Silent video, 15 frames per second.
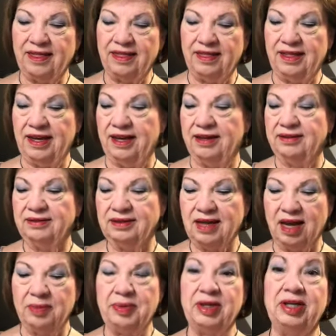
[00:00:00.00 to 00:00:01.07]
then
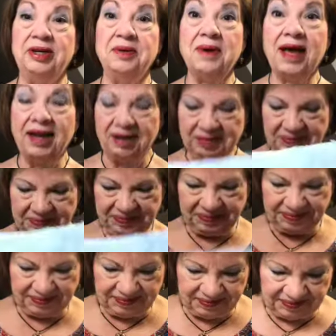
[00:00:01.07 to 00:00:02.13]
I put it away.
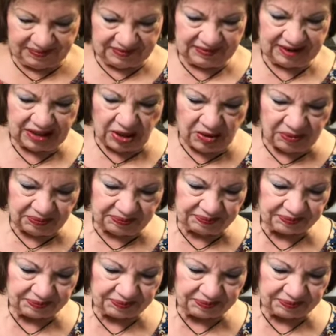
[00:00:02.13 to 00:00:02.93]
So